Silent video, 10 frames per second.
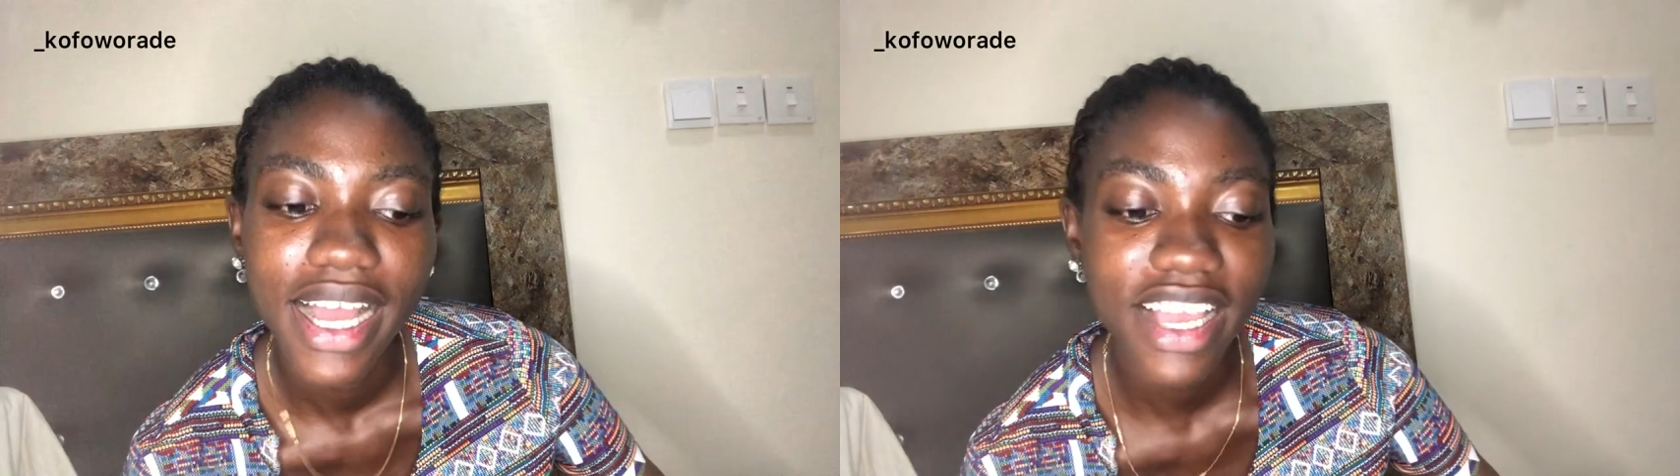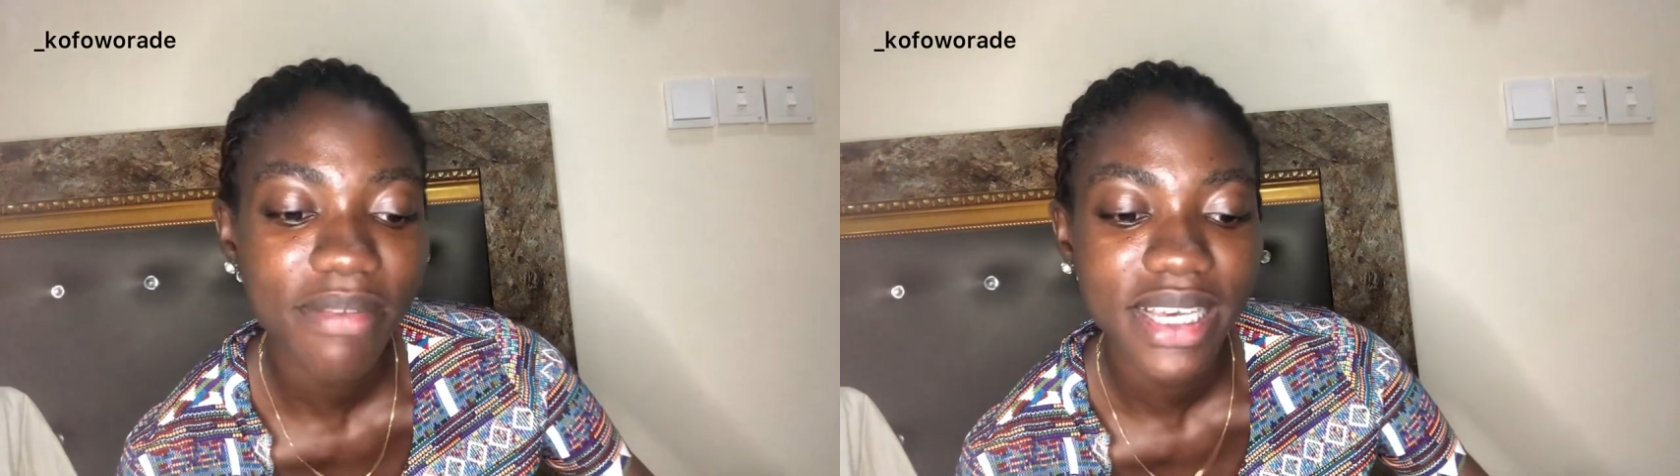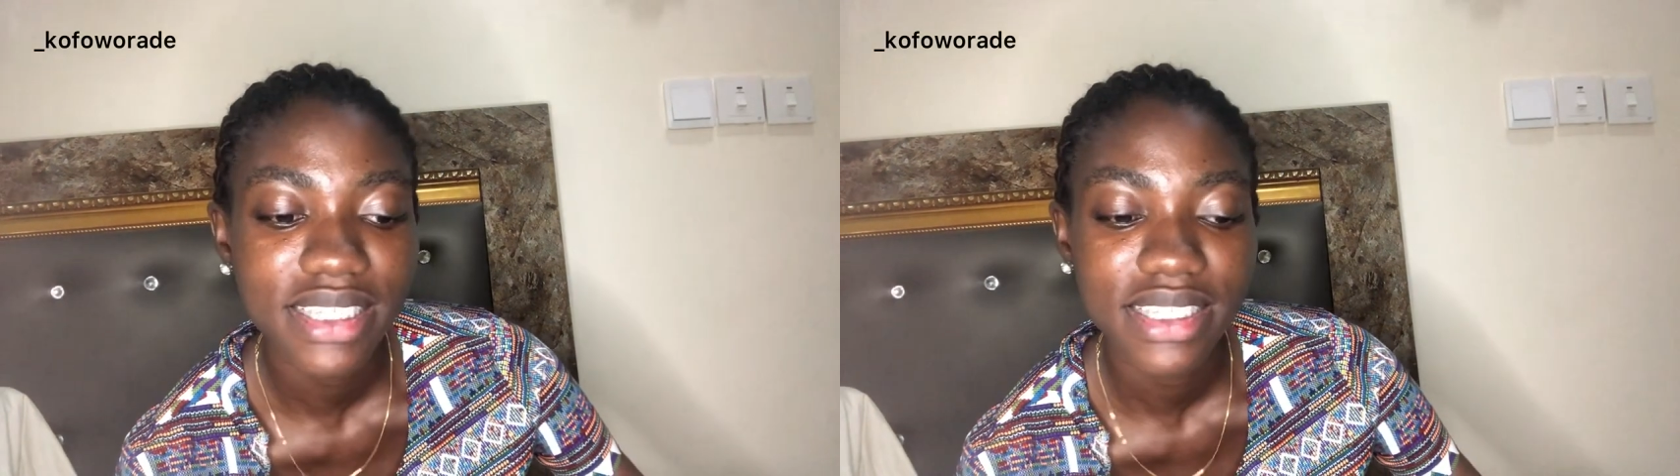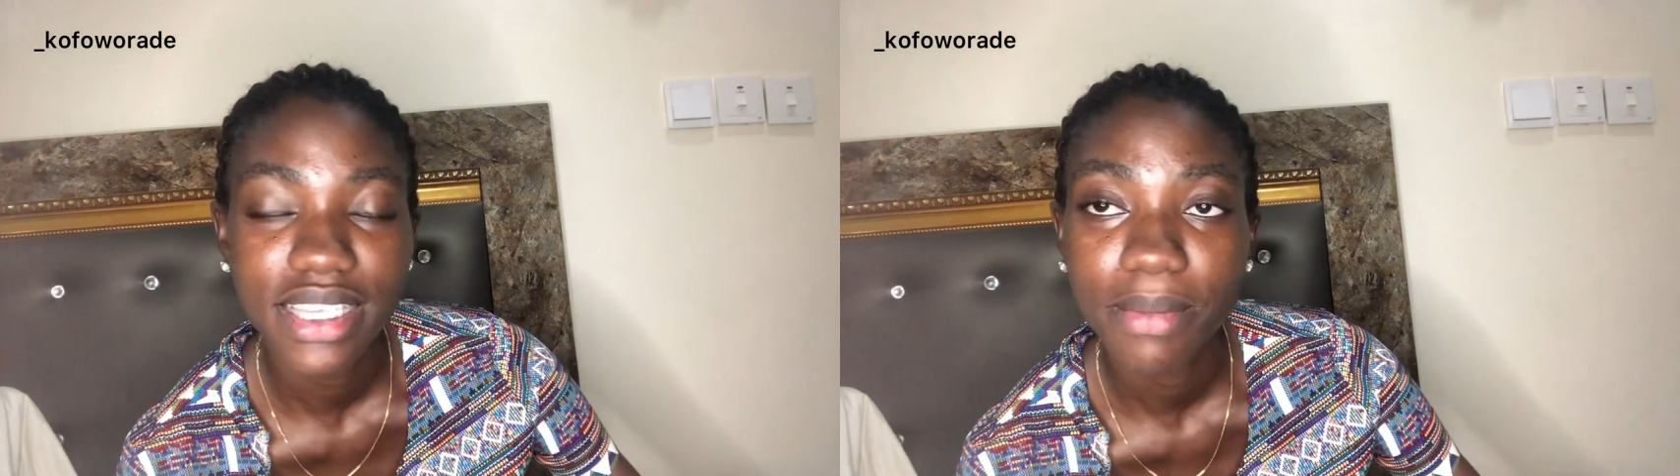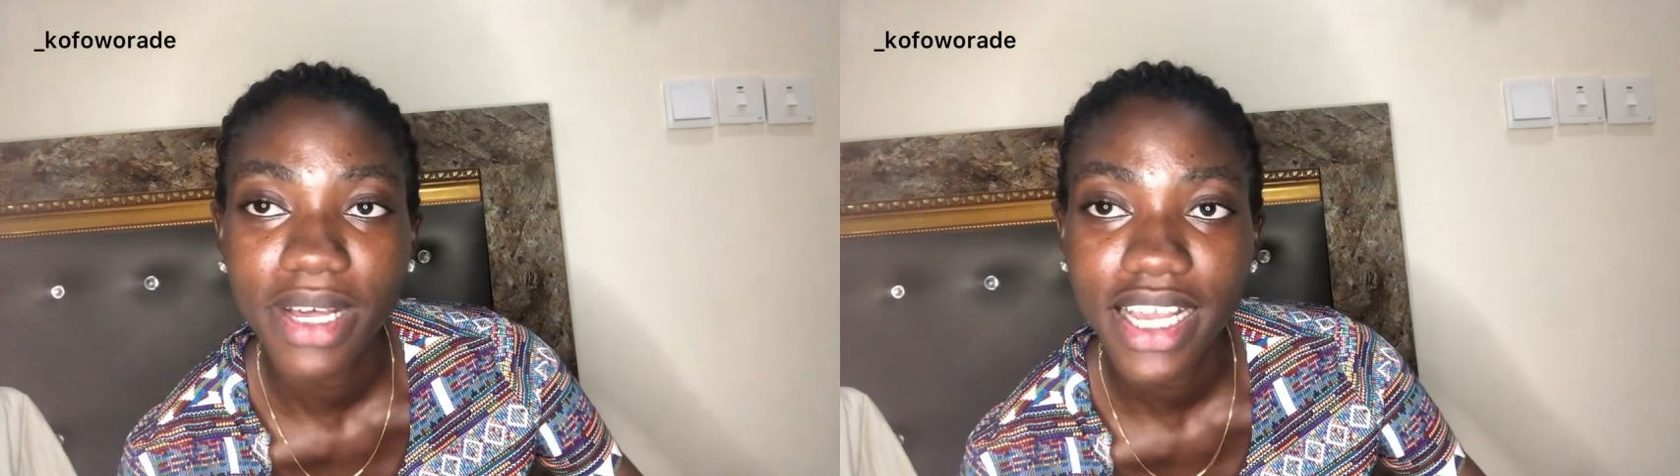gave birth
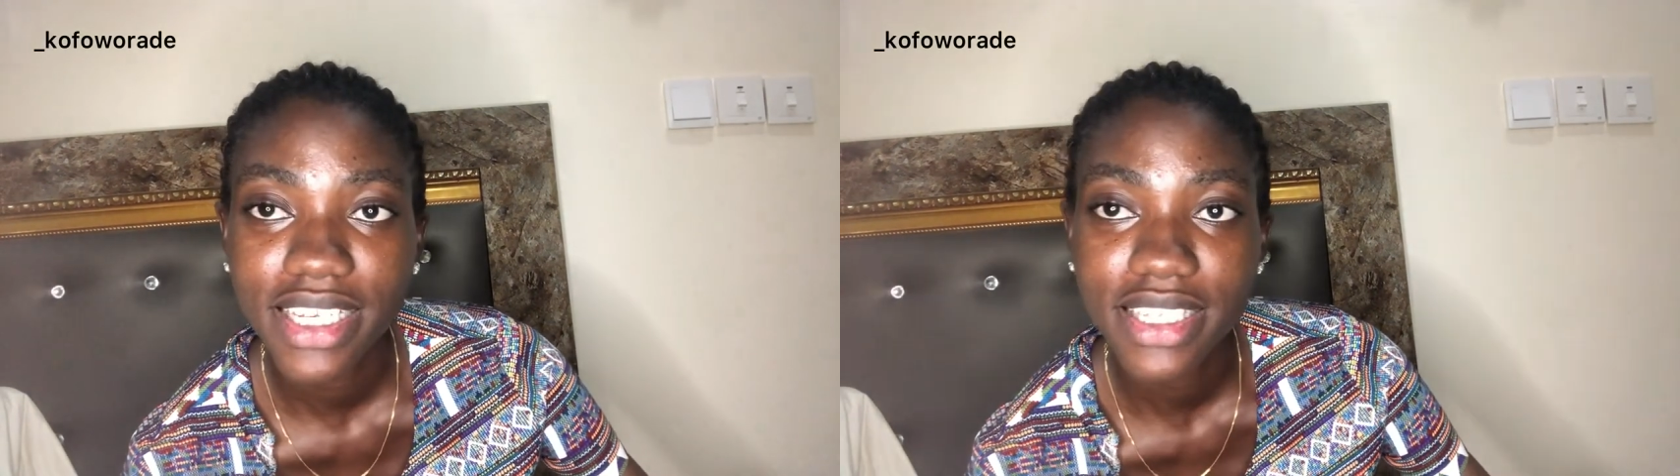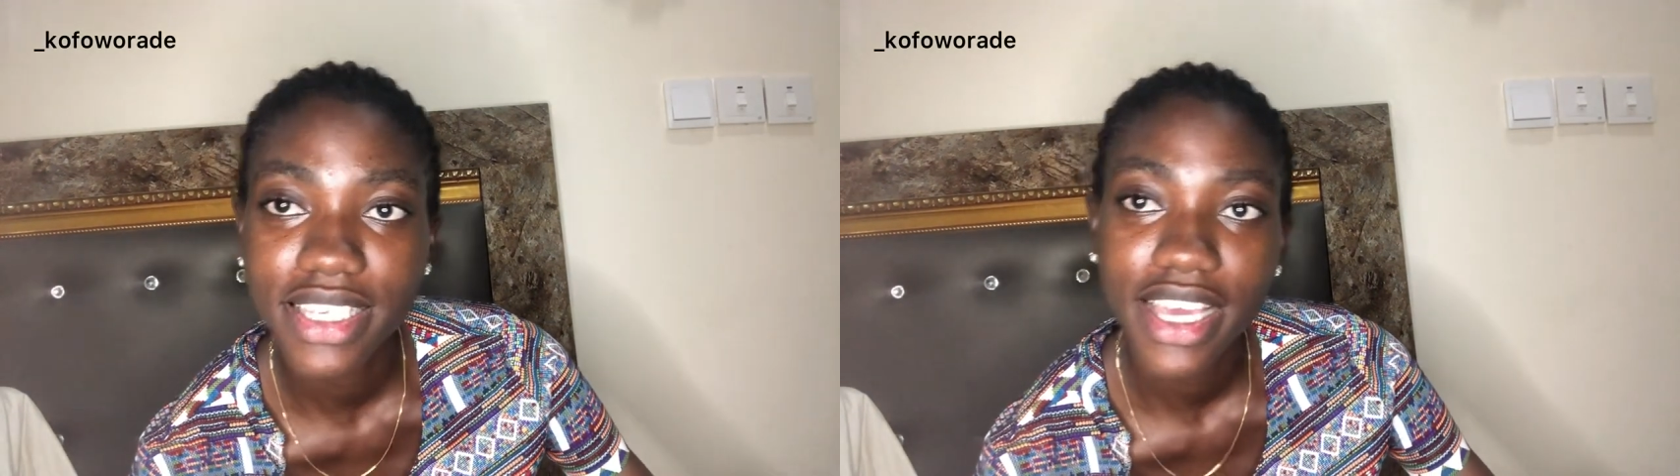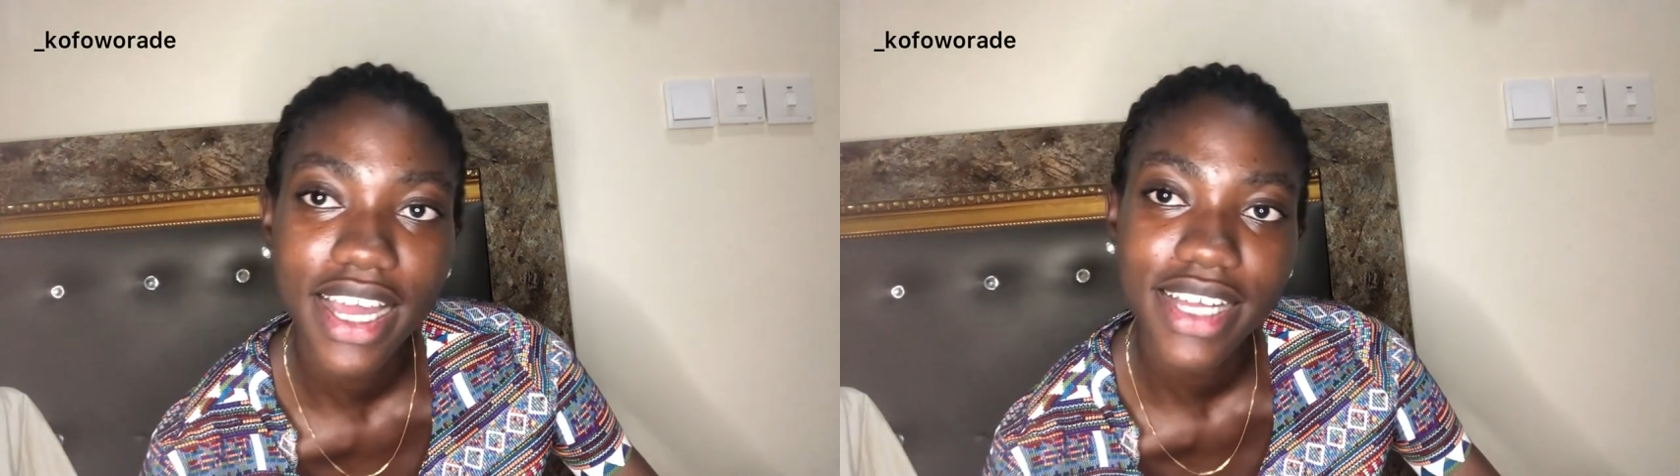December last year.